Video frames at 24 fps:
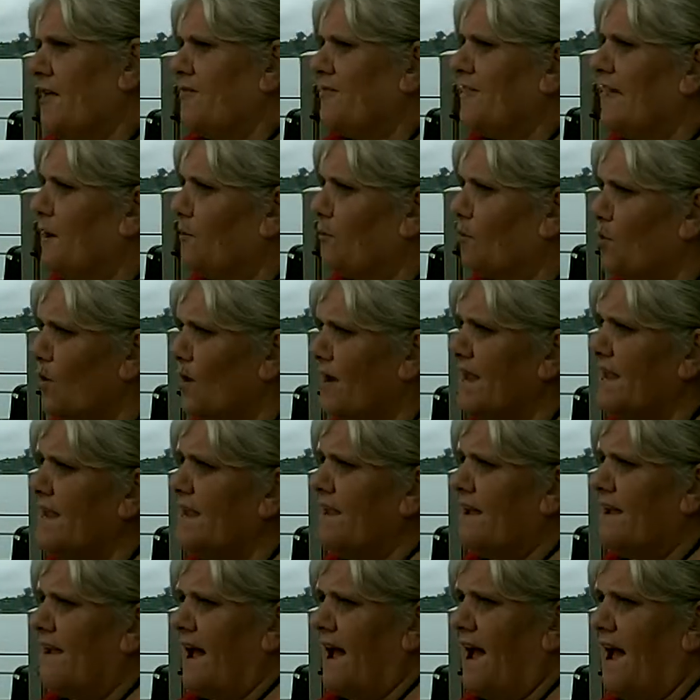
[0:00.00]
that
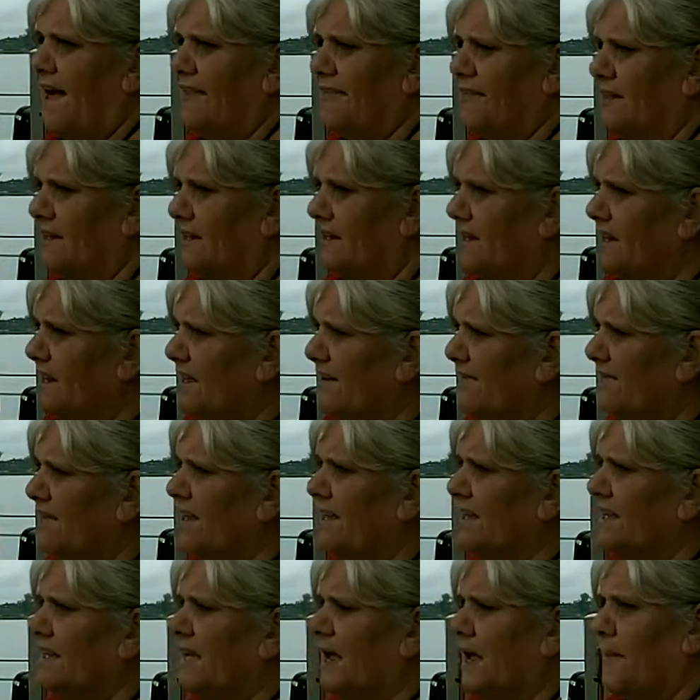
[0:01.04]
we are the
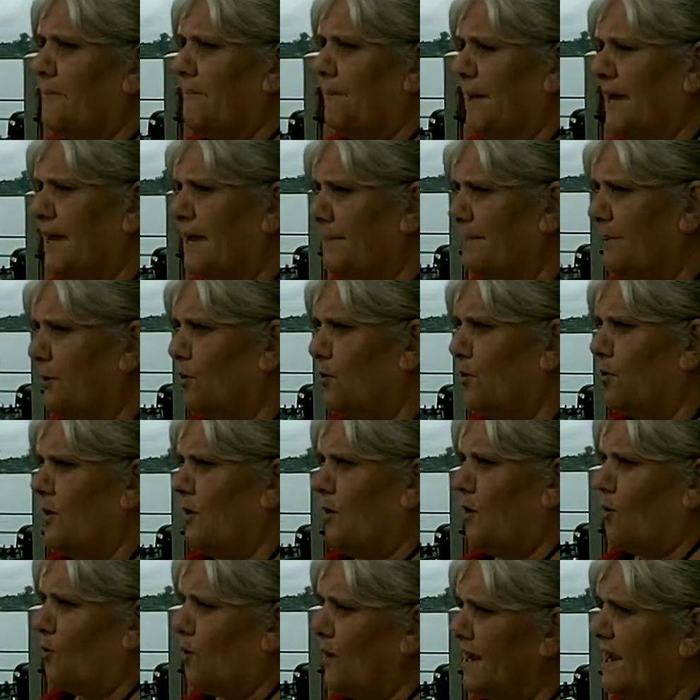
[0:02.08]
living
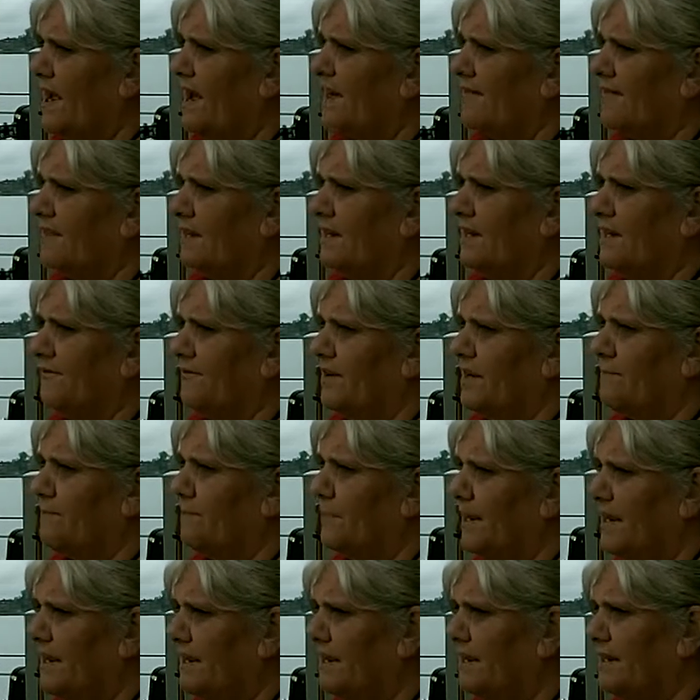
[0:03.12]
people, we are the living
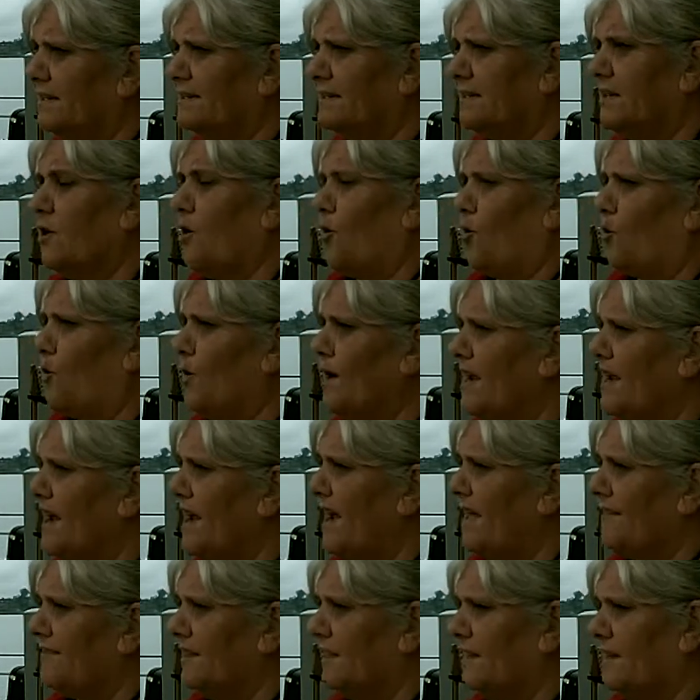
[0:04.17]
beings, we
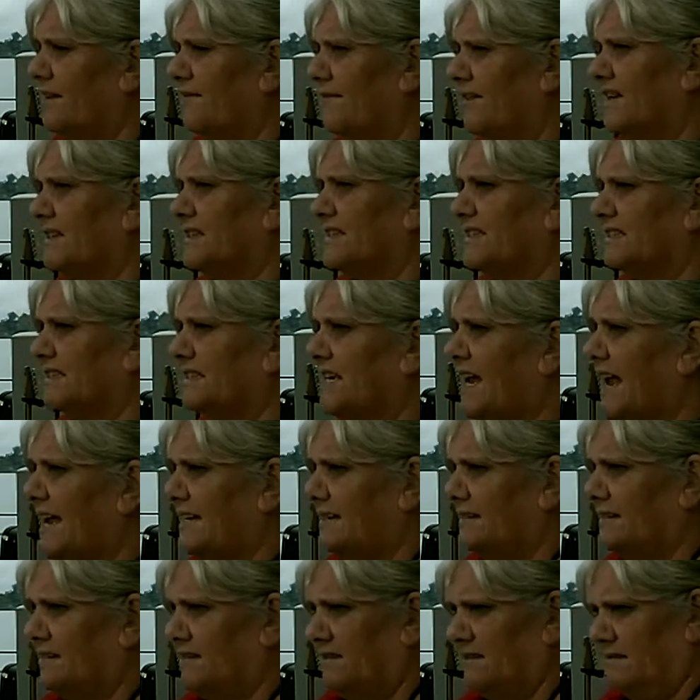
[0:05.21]
are the living
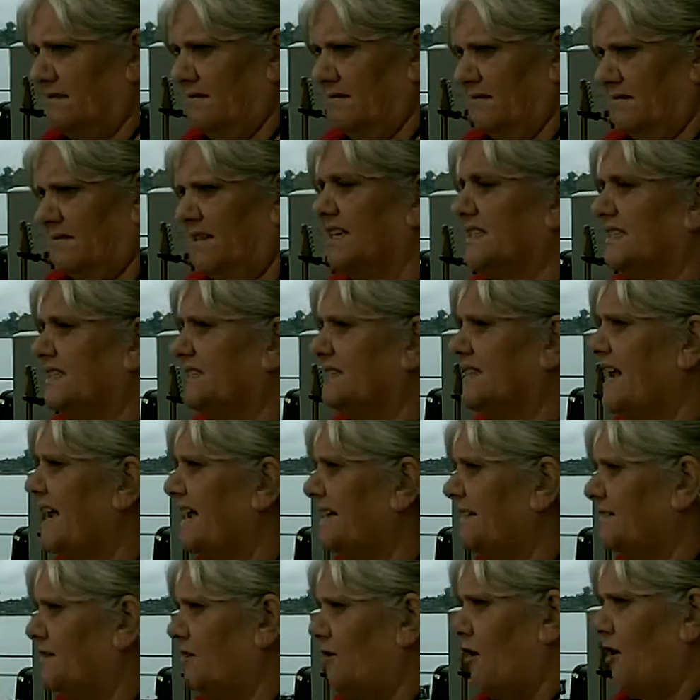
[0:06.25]
state, the
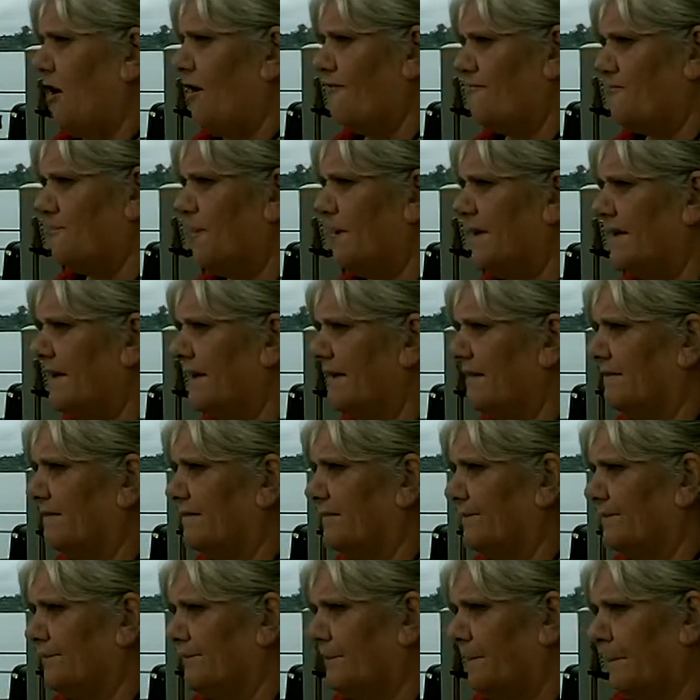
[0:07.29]
state of being.
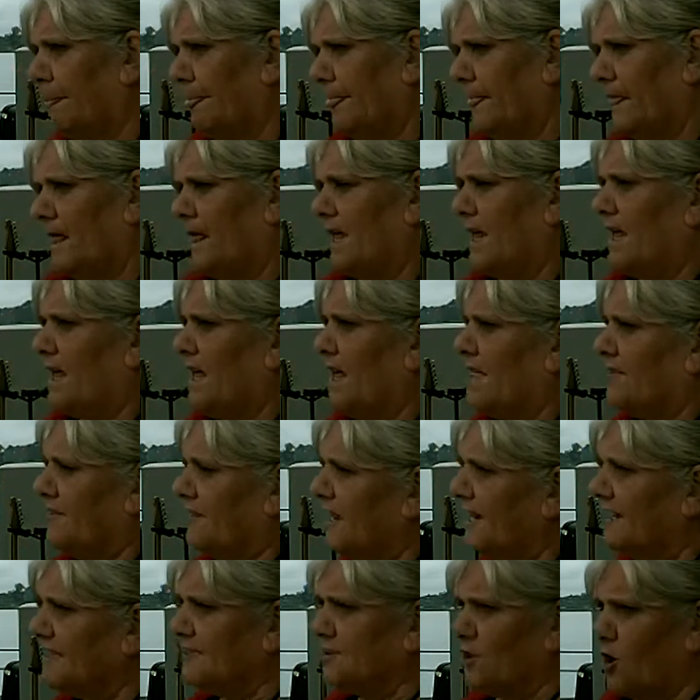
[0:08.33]

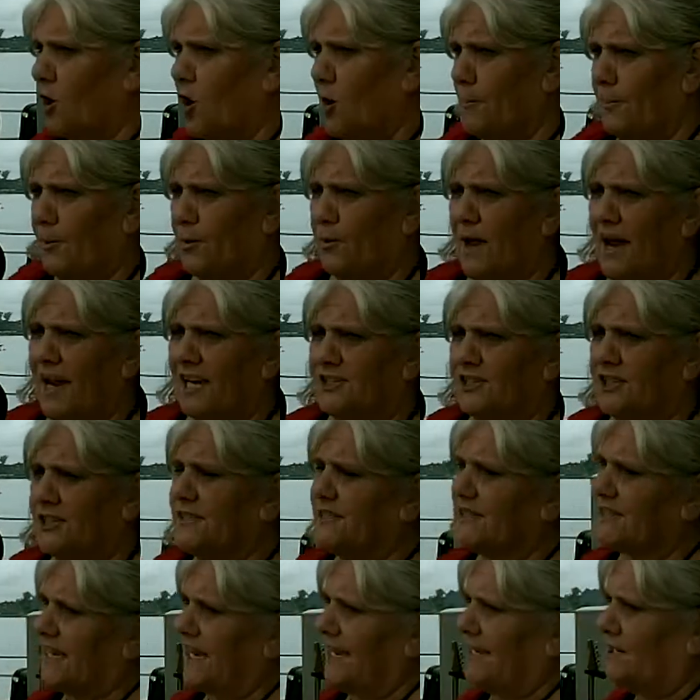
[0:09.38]
These
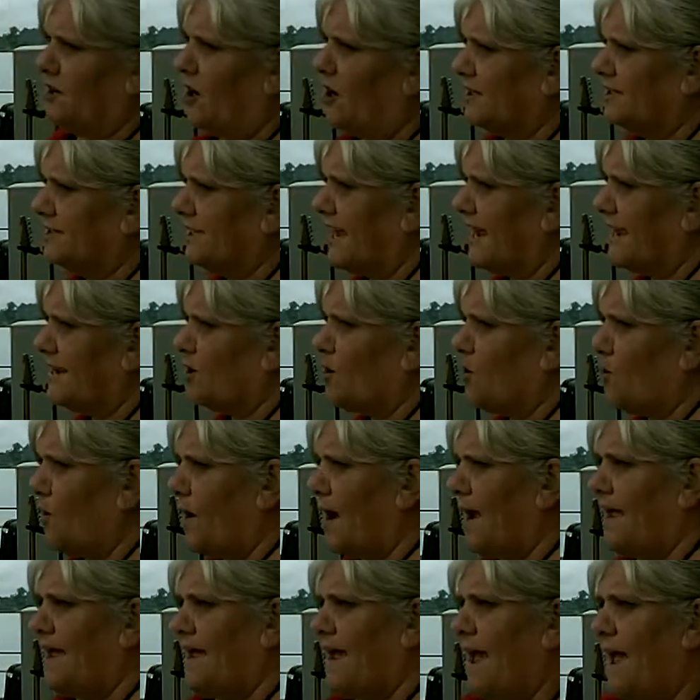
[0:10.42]
corporations cannot take
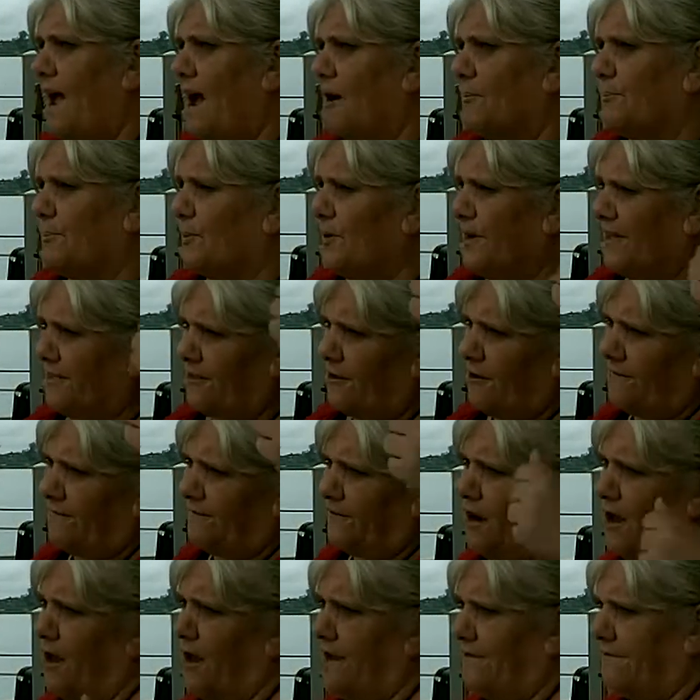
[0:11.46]
away our breath of
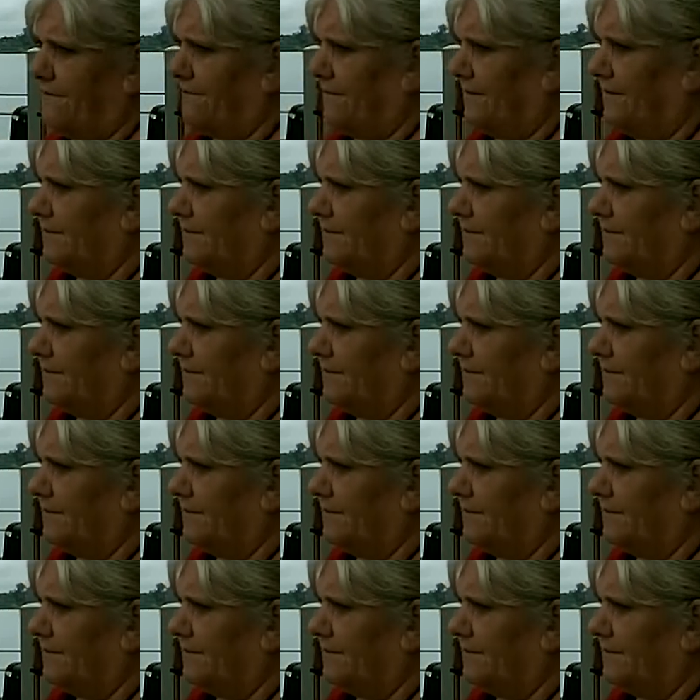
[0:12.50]
life,